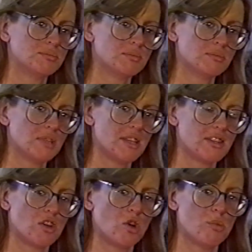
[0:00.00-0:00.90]
I
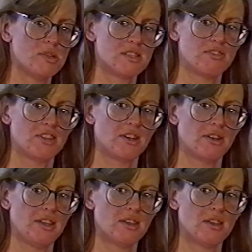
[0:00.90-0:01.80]
think hope is a
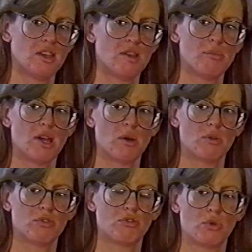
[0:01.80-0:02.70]
very powerful